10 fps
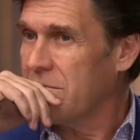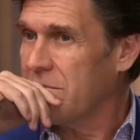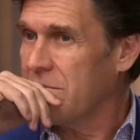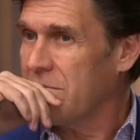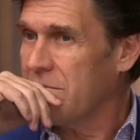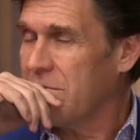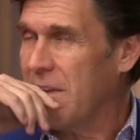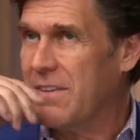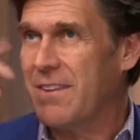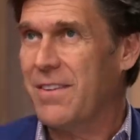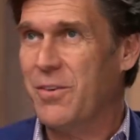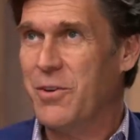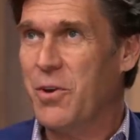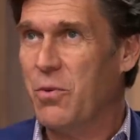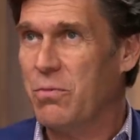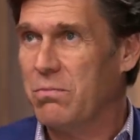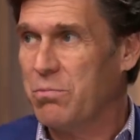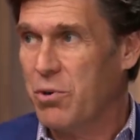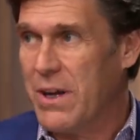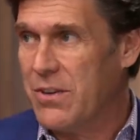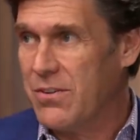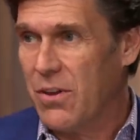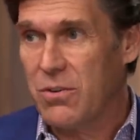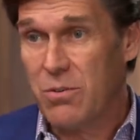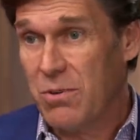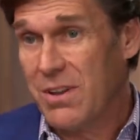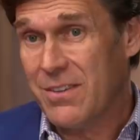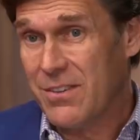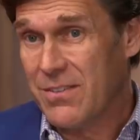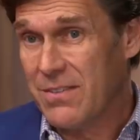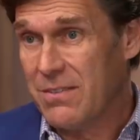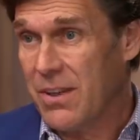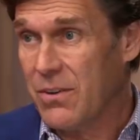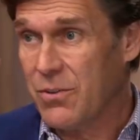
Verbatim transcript: about. That said, though, you don't preach, though. You really just tell your